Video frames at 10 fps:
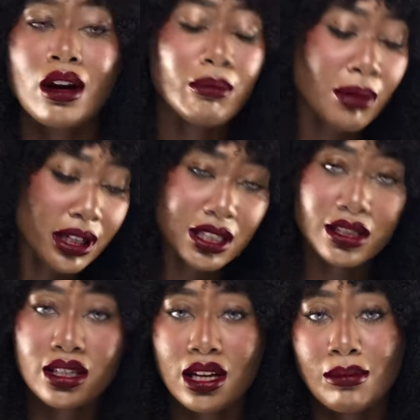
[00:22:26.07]
Our body is
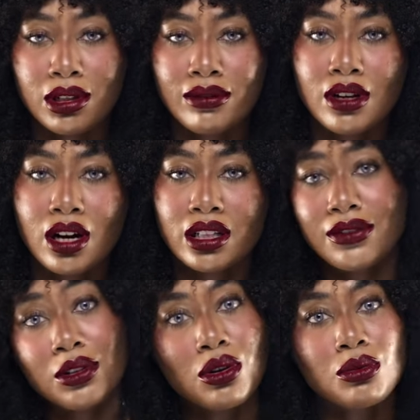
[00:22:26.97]
the temple of God. If
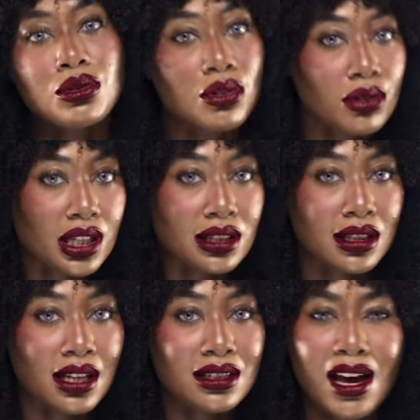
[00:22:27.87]
you don't do these
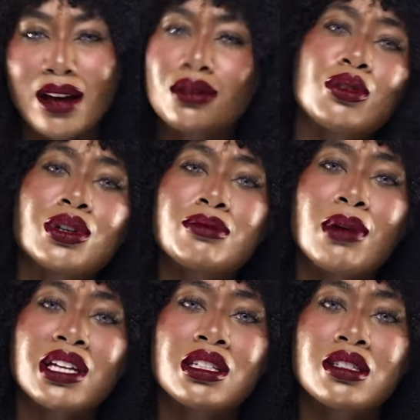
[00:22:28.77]
things, how do you
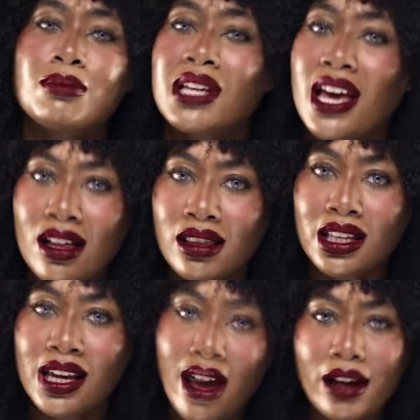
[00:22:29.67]
expect it to be
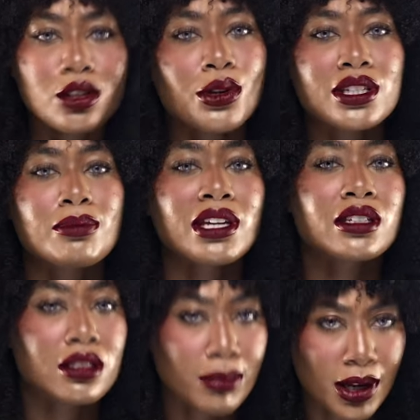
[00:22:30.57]
healthy? How do you expect
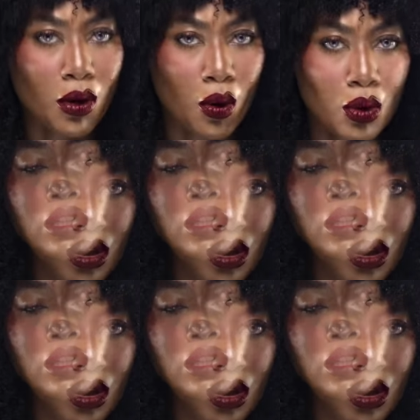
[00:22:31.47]
it to be whole?